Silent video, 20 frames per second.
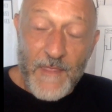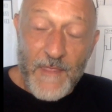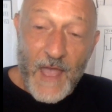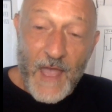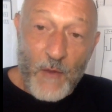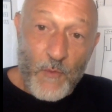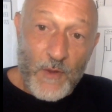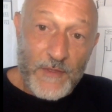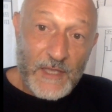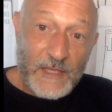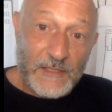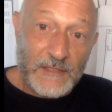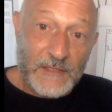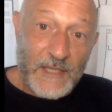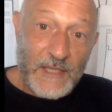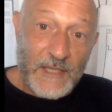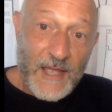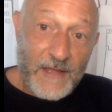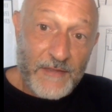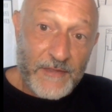And that way they can
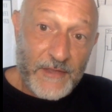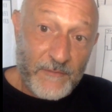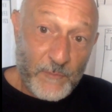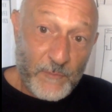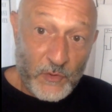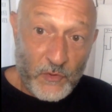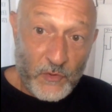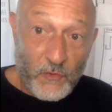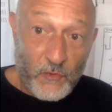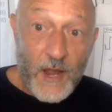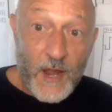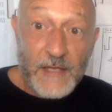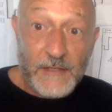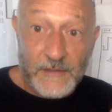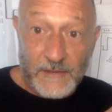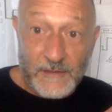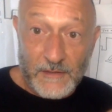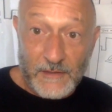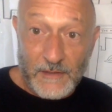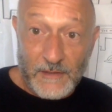see how they've
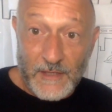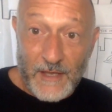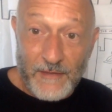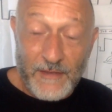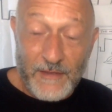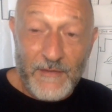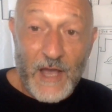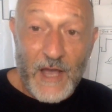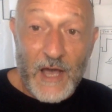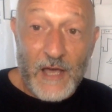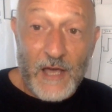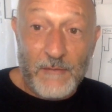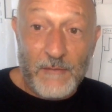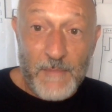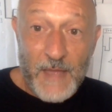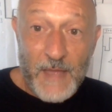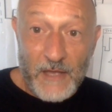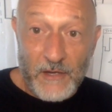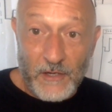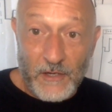progressed and how they've gotten
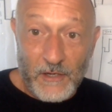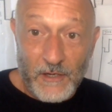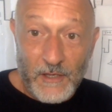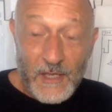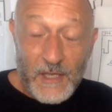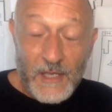better.